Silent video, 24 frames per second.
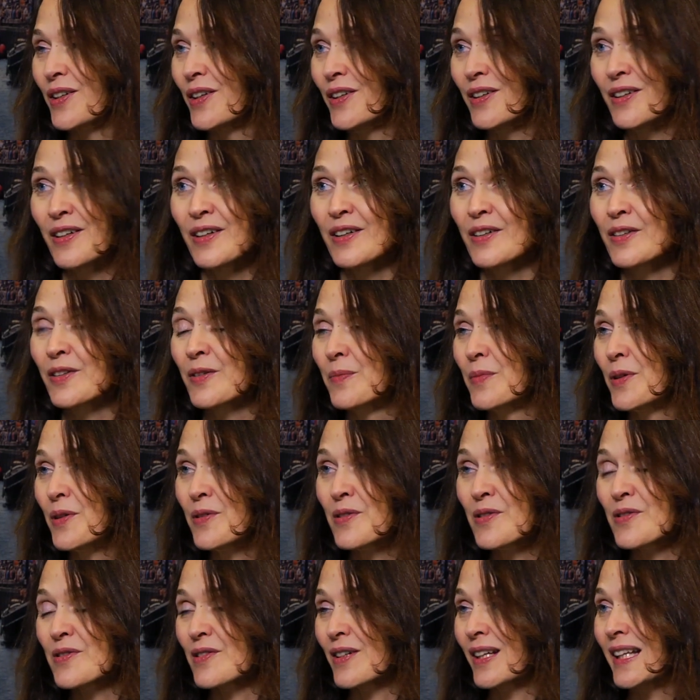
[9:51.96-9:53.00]
our
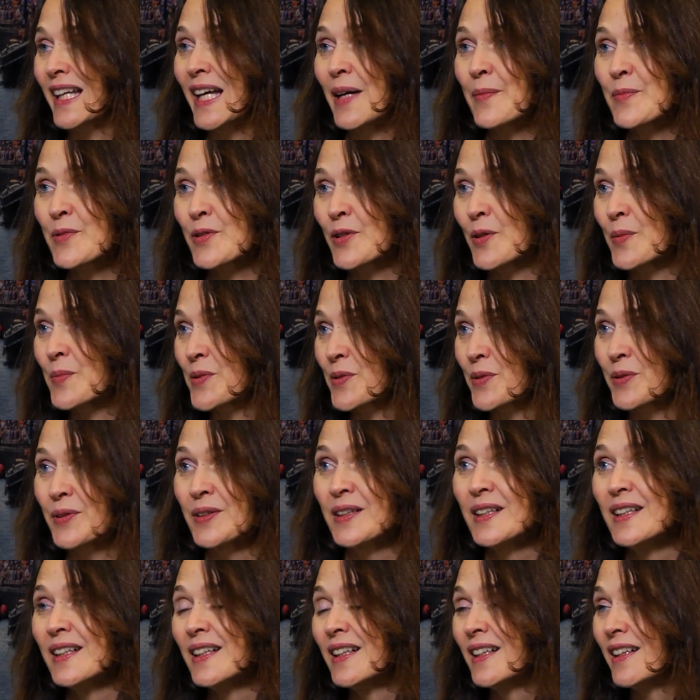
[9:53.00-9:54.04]
computers, our laptops, or
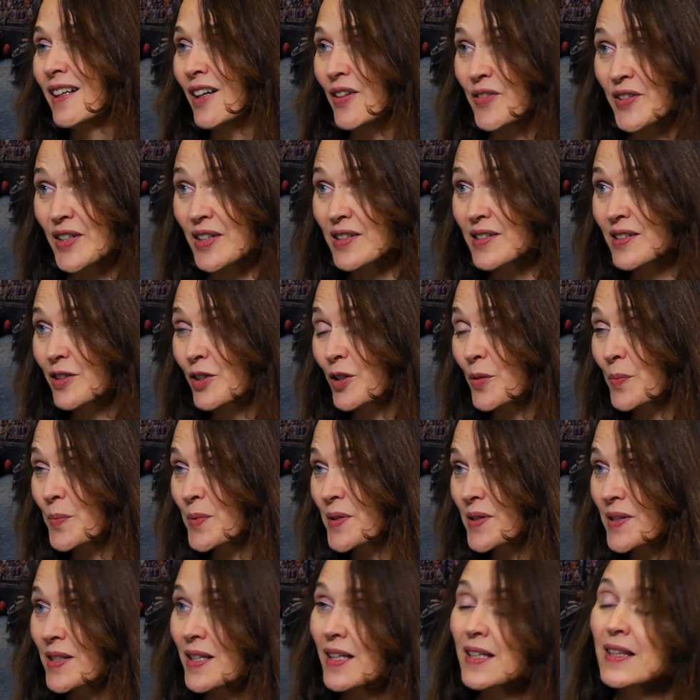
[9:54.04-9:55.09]
our
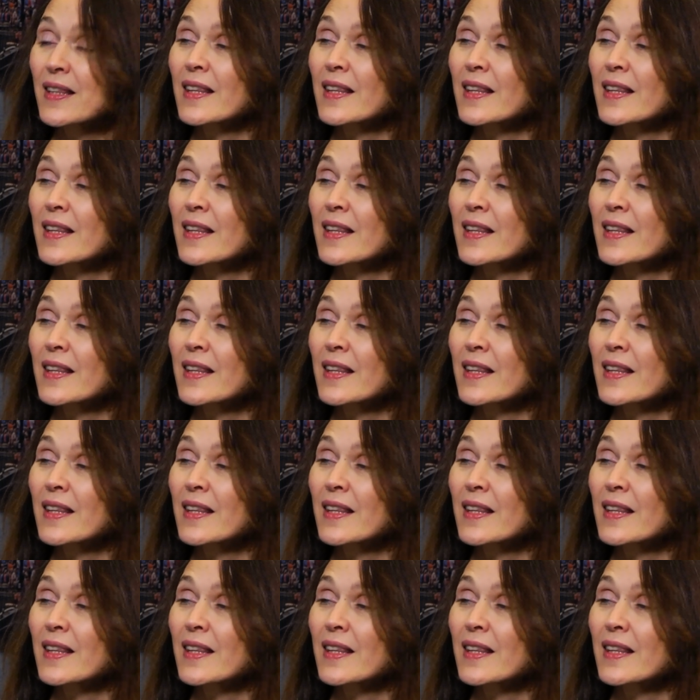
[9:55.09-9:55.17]
desktops.